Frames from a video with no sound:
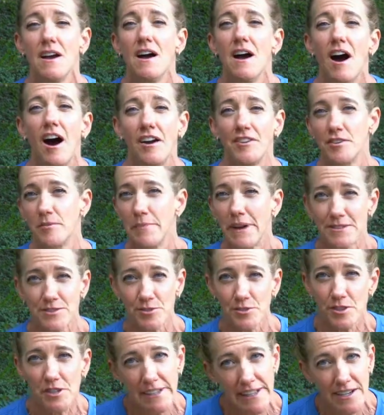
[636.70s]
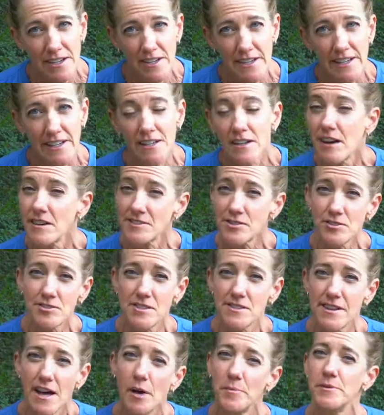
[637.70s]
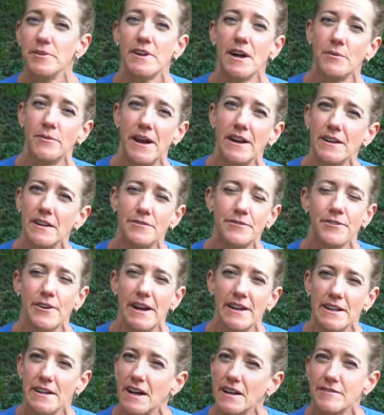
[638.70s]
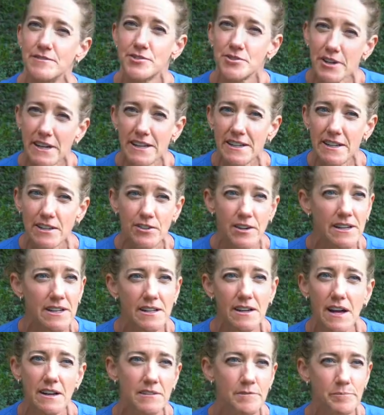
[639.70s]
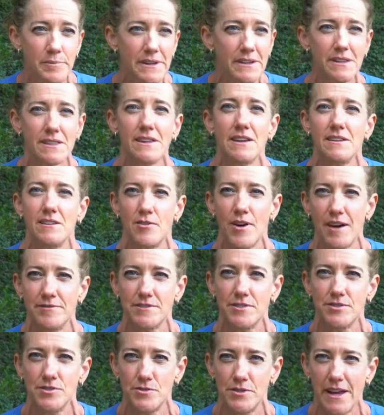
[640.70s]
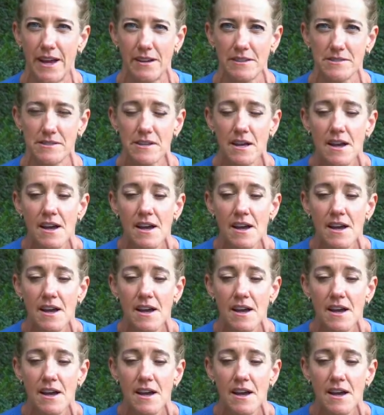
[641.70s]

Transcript: on your mental clarity and also just help you get ready for any kind of training or any kind of big thing you have to do next.